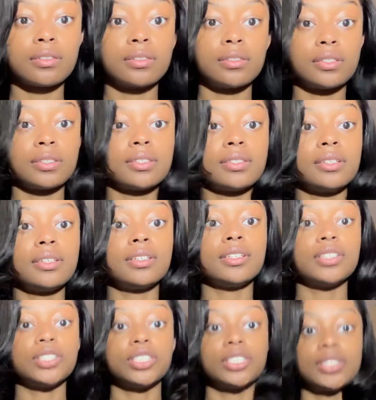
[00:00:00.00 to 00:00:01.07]
16
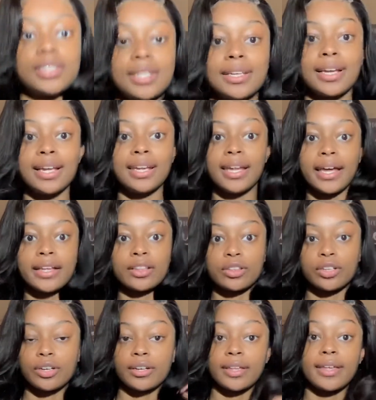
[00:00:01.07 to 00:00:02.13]
inches, and I like
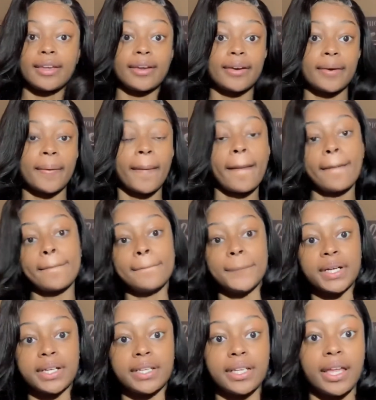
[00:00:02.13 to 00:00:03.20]
long hair,
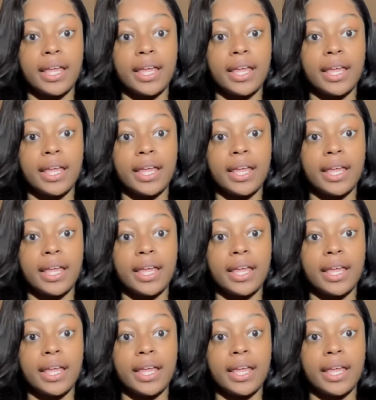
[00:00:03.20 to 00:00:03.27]
but